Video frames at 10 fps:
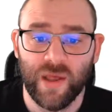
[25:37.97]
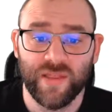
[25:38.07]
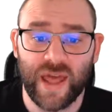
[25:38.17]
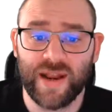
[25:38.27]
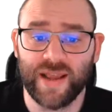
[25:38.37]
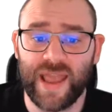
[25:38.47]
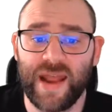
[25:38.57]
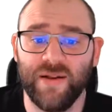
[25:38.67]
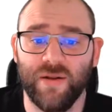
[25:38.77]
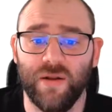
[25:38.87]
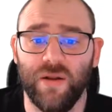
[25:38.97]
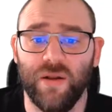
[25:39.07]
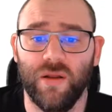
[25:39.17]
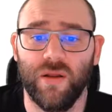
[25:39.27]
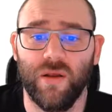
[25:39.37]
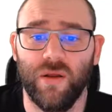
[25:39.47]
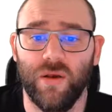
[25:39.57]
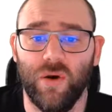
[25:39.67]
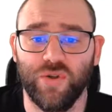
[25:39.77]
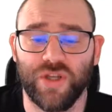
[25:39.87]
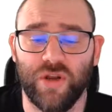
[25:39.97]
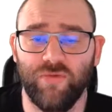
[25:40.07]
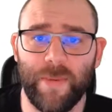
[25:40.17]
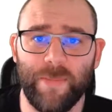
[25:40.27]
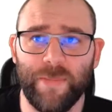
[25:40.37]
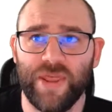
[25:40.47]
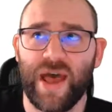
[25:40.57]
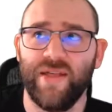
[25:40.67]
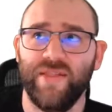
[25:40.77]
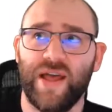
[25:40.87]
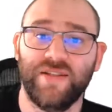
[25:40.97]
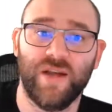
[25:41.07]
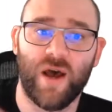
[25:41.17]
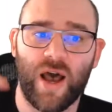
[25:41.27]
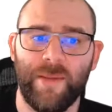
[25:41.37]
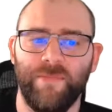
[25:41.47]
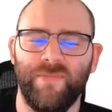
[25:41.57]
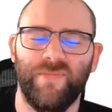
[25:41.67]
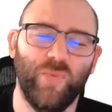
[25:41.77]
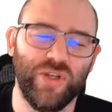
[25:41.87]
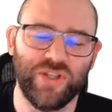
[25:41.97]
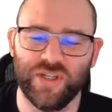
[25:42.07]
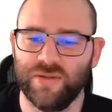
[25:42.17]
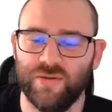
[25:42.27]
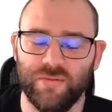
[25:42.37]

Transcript: Then again, also remember that time, which is